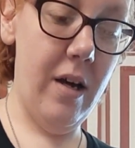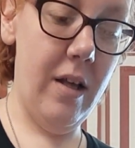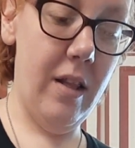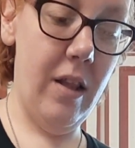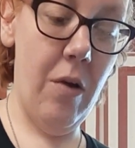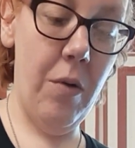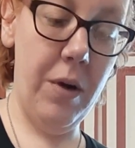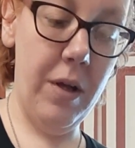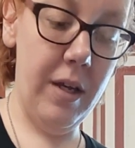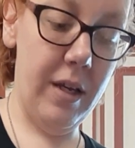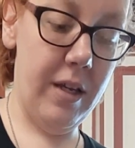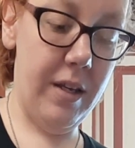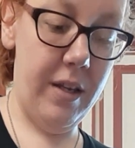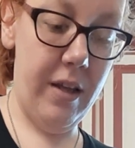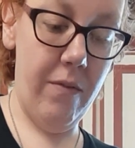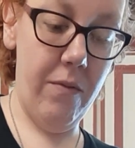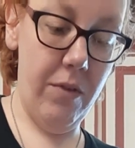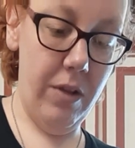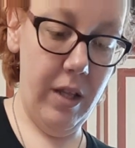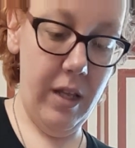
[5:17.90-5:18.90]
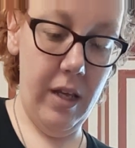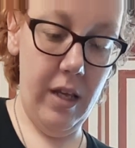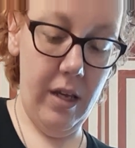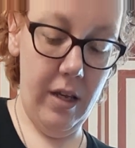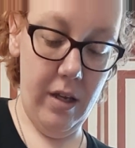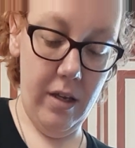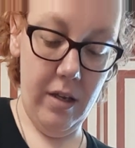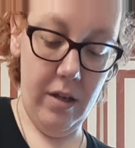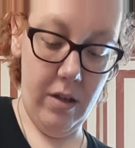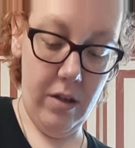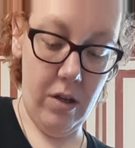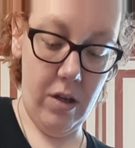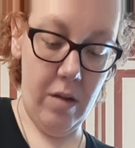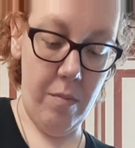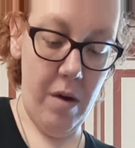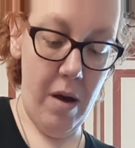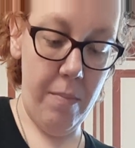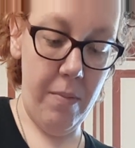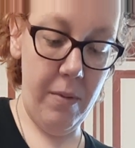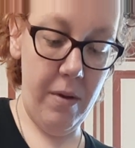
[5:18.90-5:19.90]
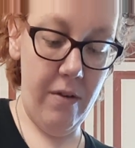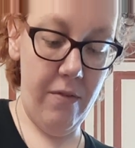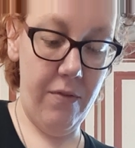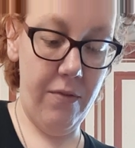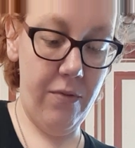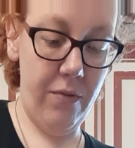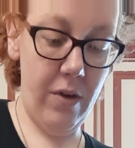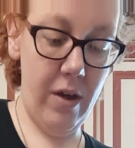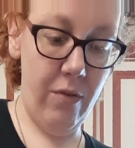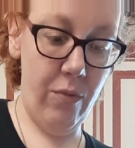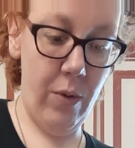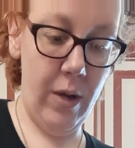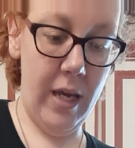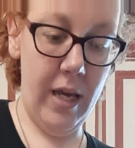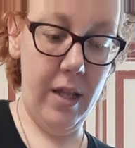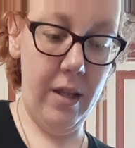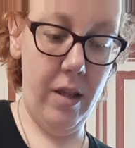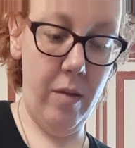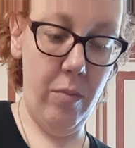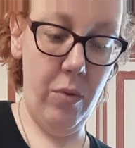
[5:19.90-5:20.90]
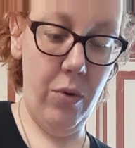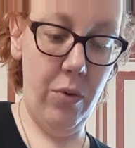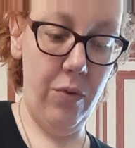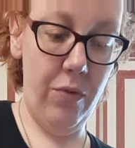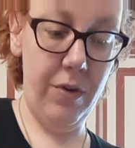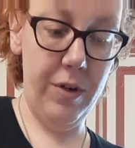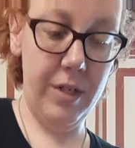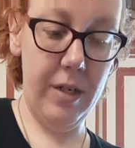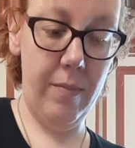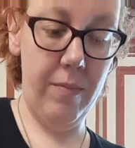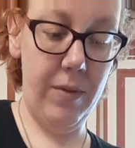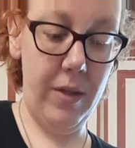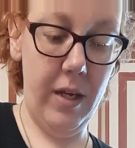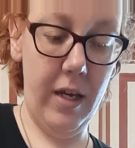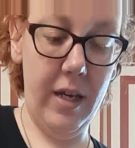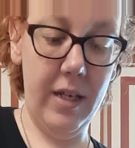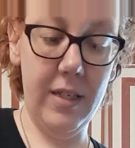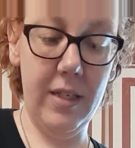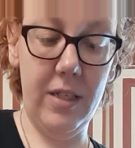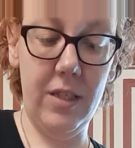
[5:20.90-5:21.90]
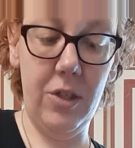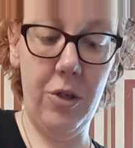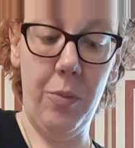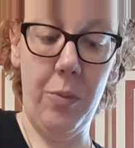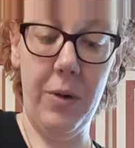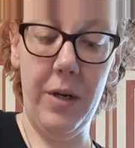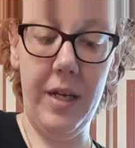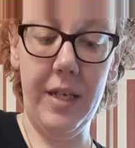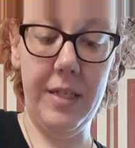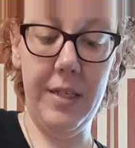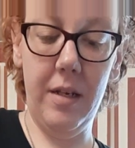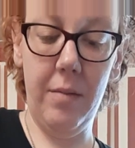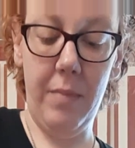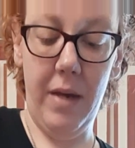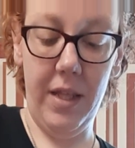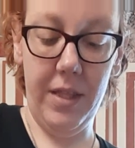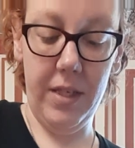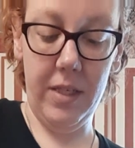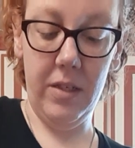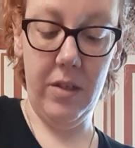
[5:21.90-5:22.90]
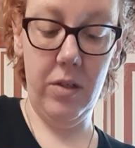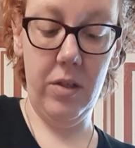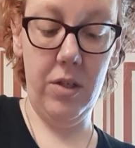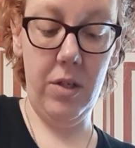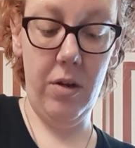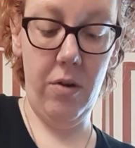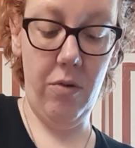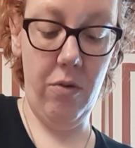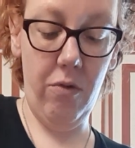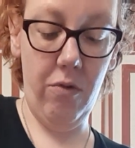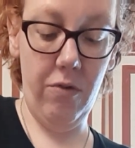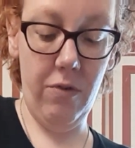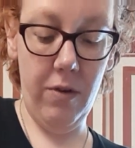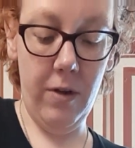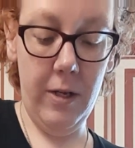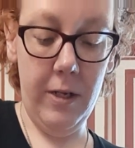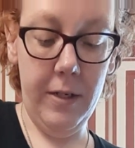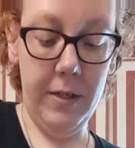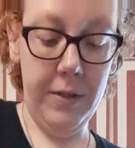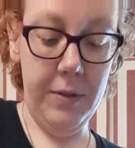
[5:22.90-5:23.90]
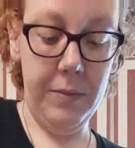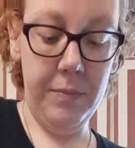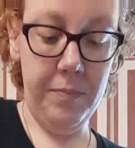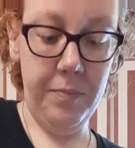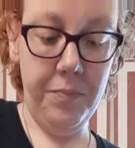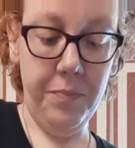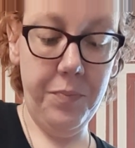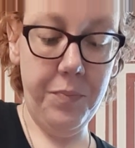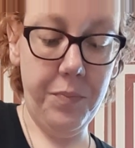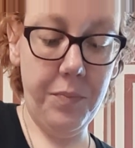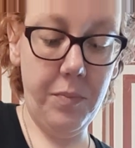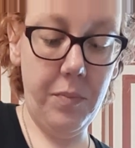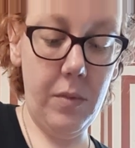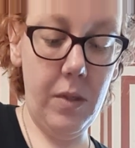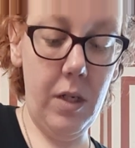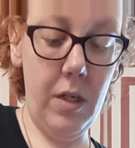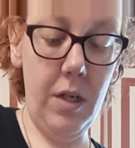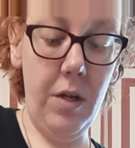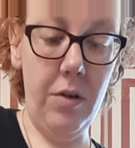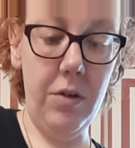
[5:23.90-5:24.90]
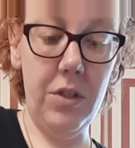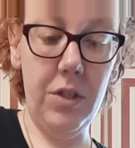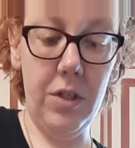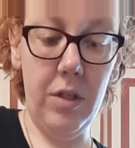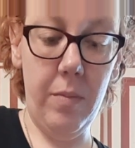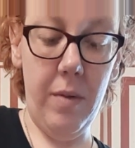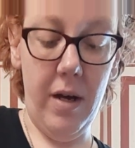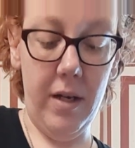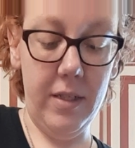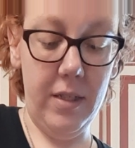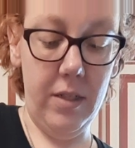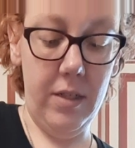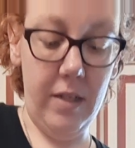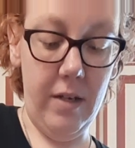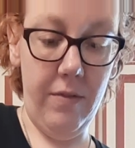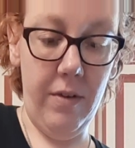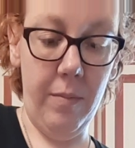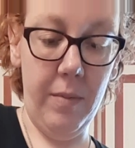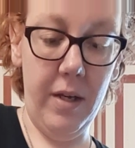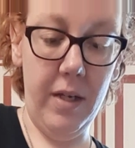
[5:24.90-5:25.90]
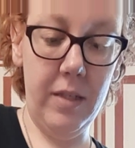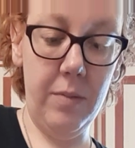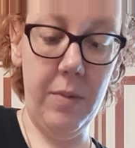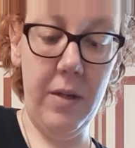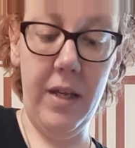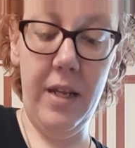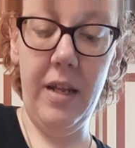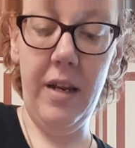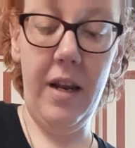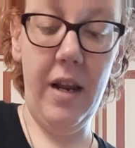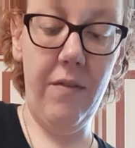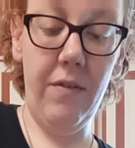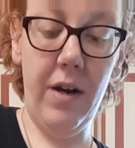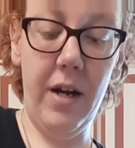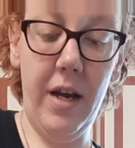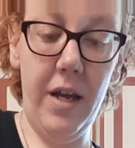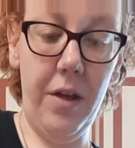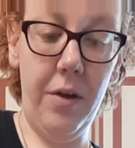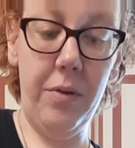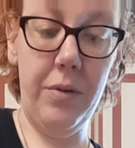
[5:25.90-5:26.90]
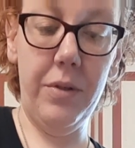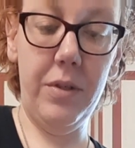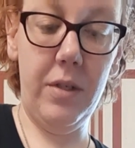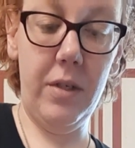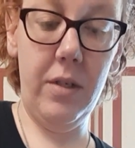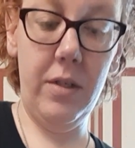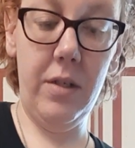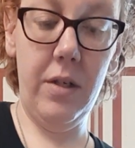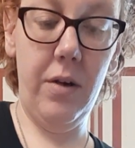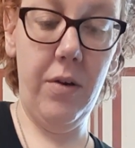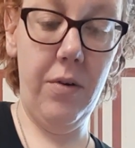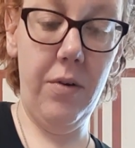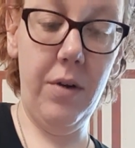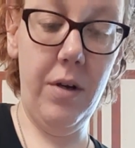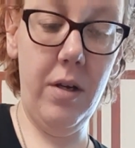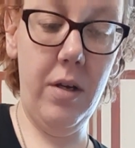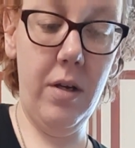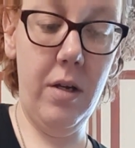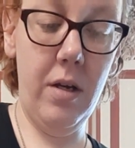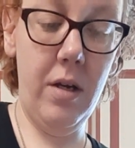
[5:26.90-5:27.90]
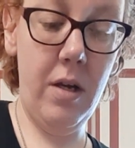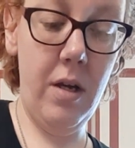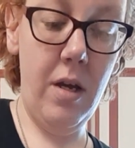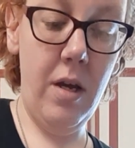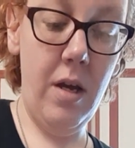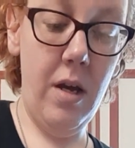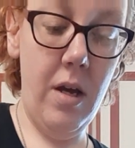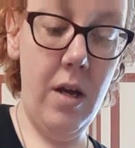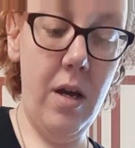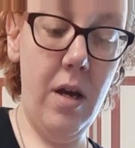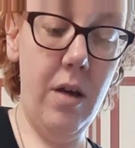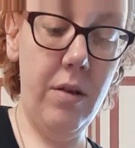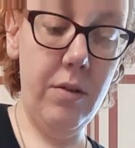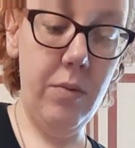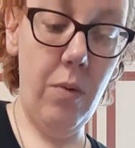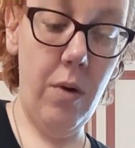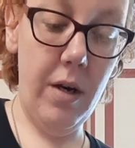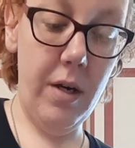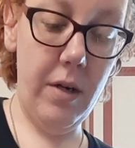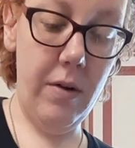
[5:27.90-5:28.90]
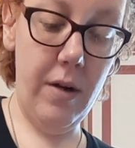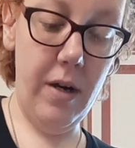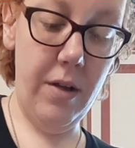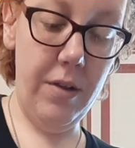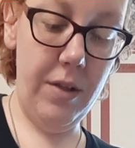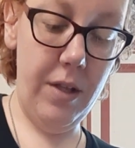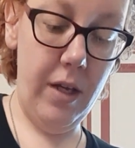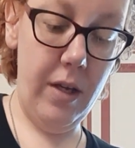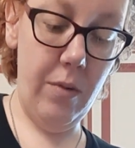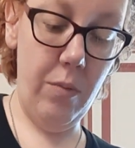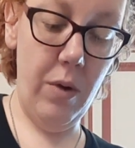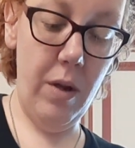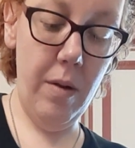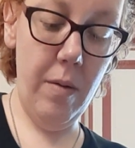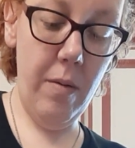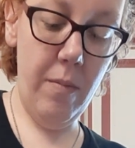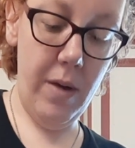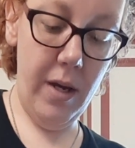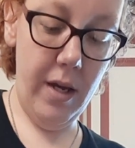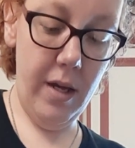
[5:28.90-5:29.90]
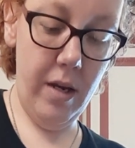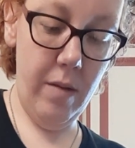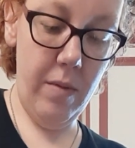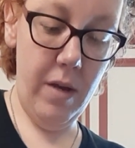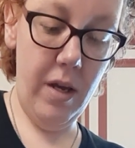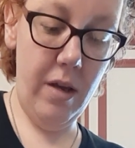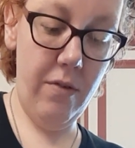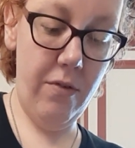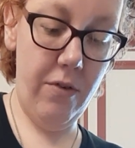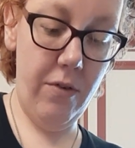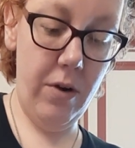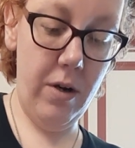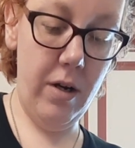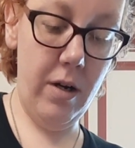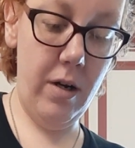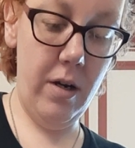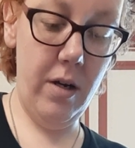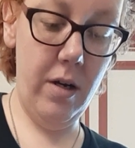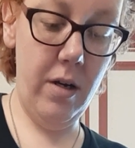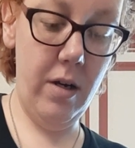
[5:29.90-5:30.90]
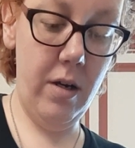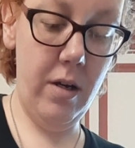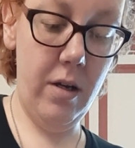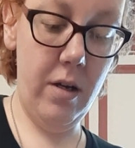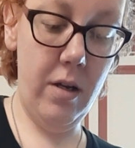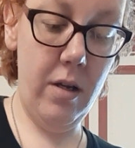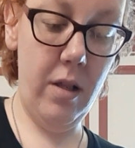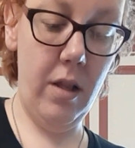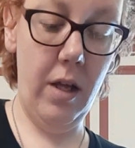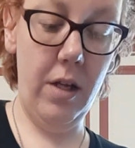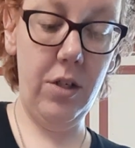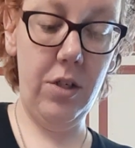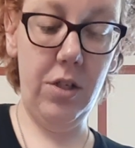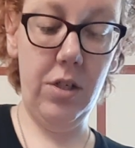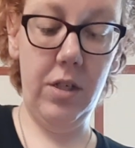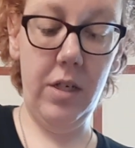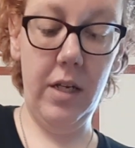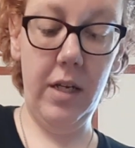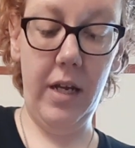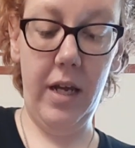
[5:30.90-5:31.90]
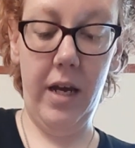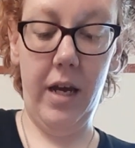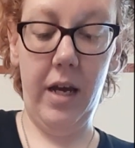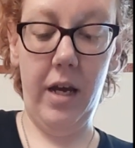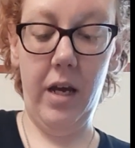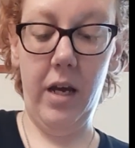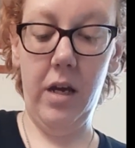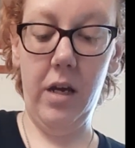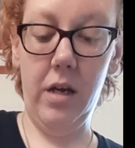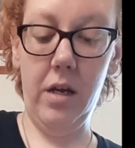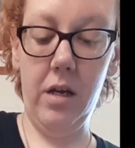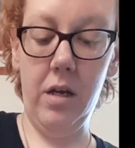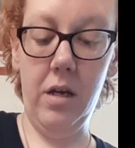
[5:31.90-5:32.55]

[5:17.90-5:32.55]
Logan can definitely cook them up if we get in the mood for something, because it's super easy to make this on the stove. You know, just the box of stuffing mix, but it never got used. So walking around thinking, what am I going to make for lunch today?